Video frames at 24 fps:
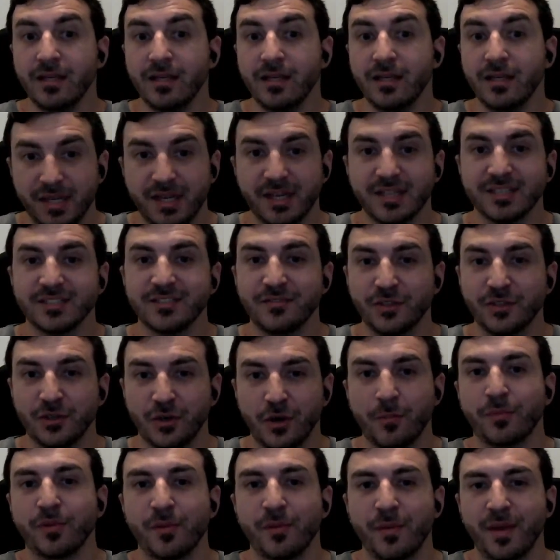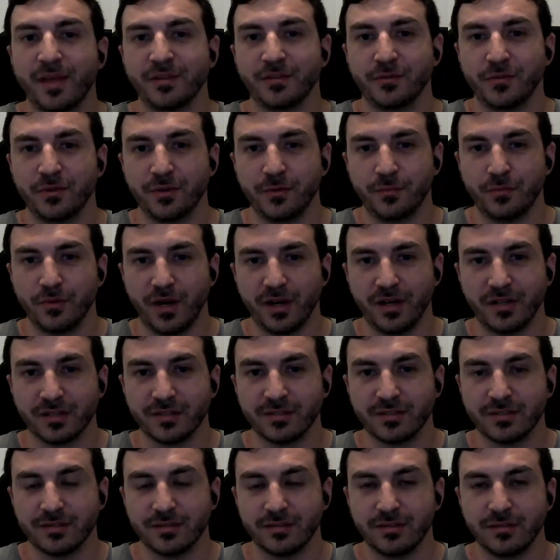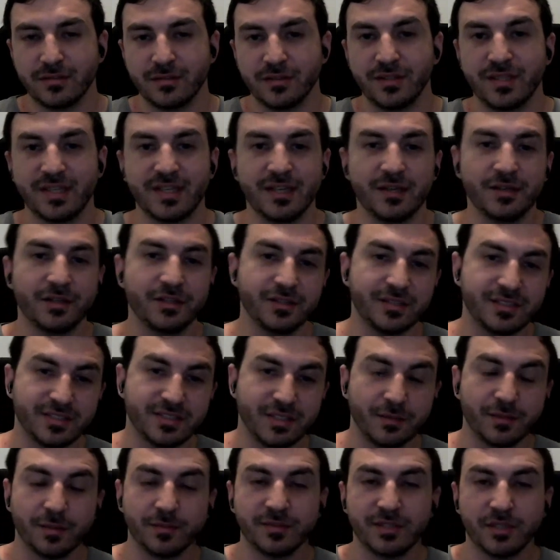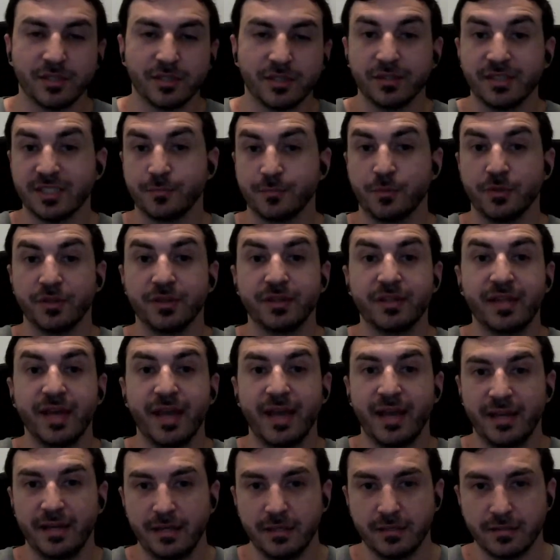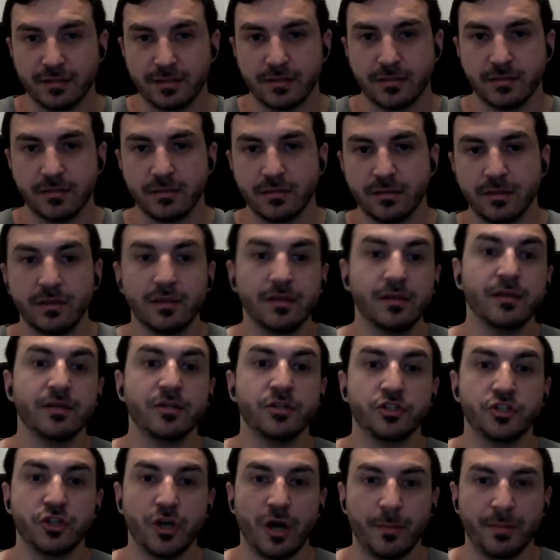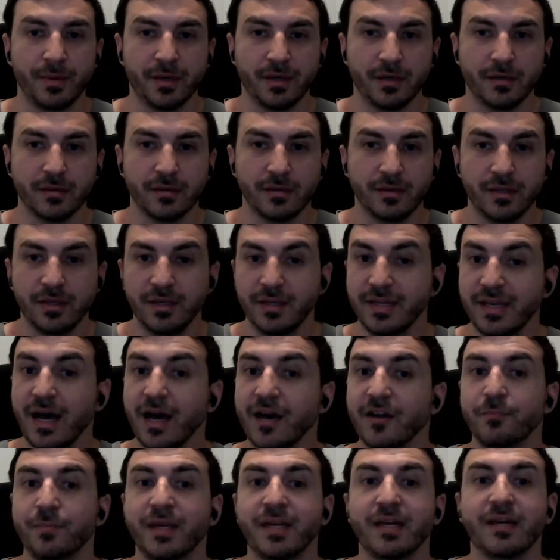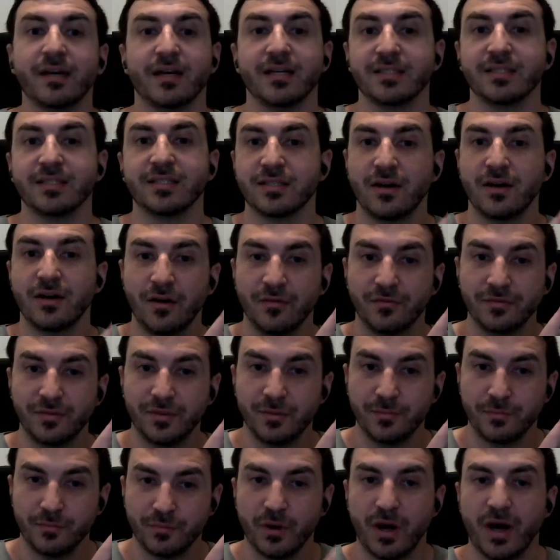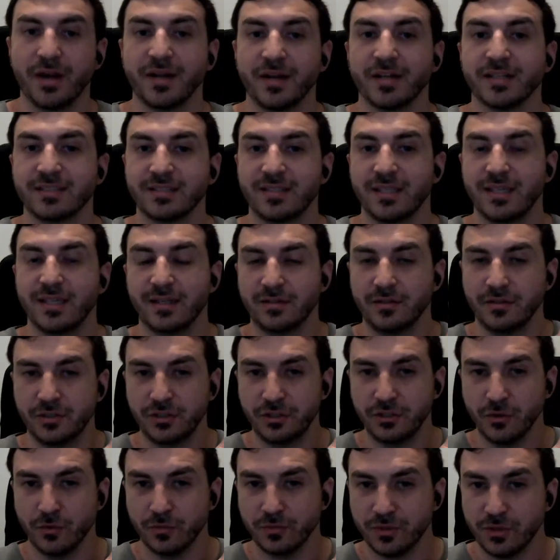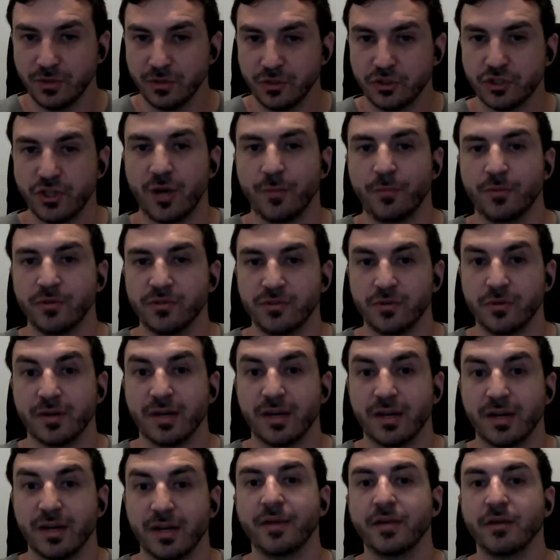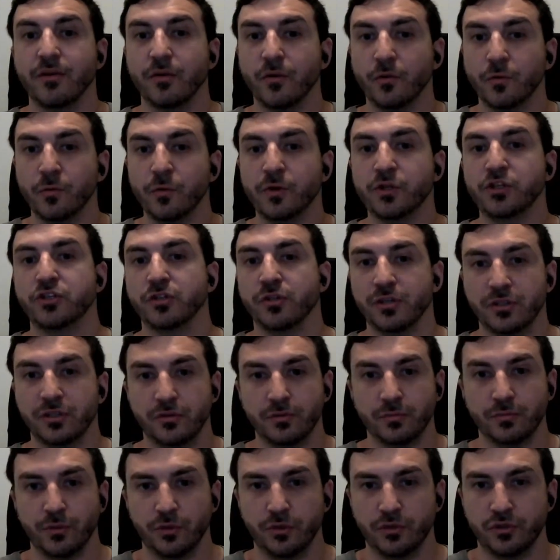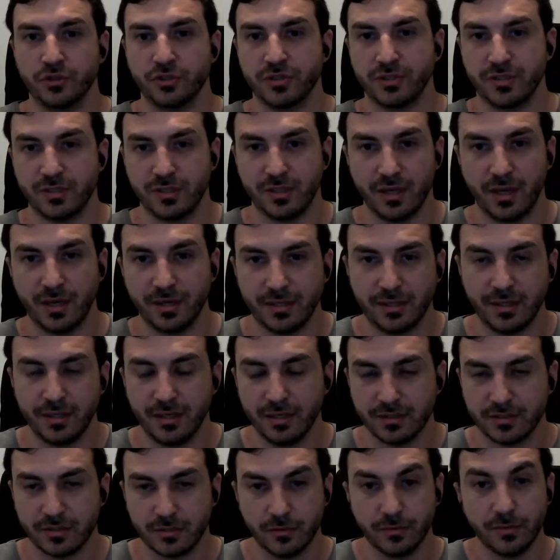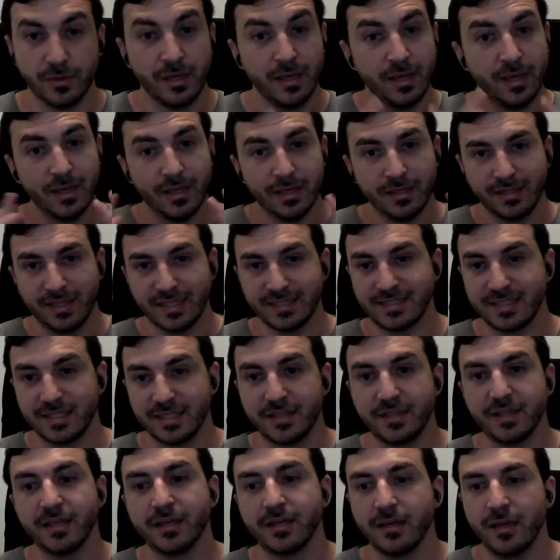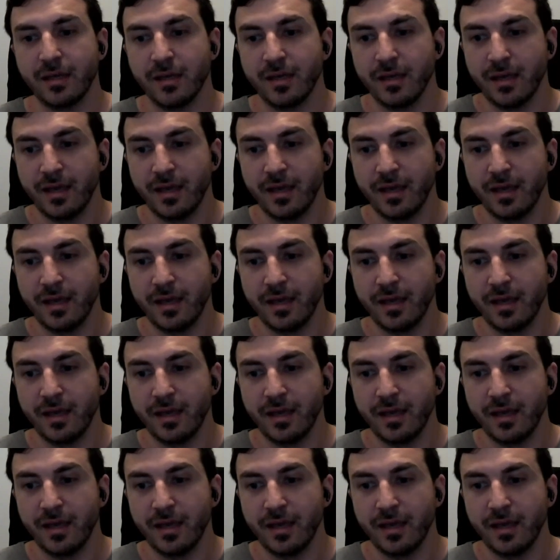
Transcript: is because of the complementary products. The, sometimes we call the spontaneous shopping, not because of the products that you know their shoppers are coming originally to purchase in IKEA. So that's I think